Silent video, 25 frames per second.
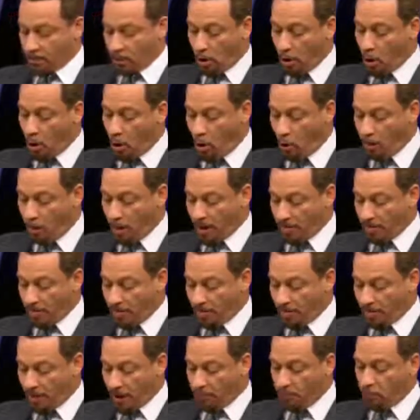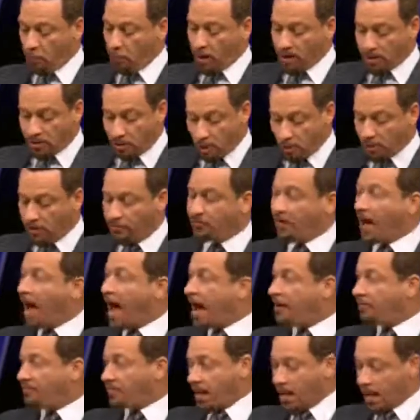whole month of February, it's only
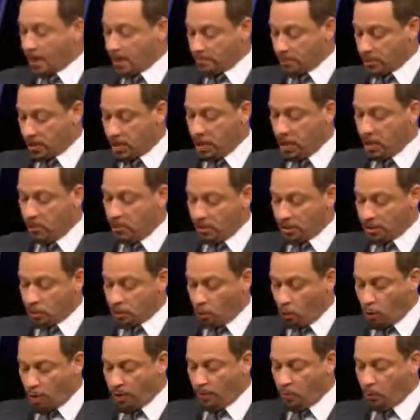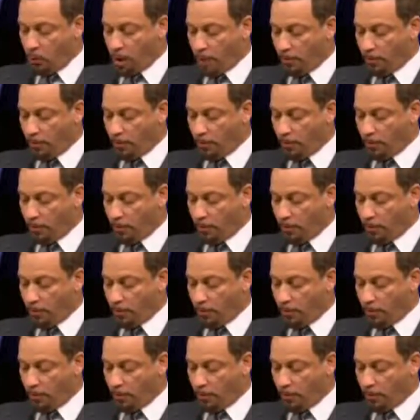5 games, but 21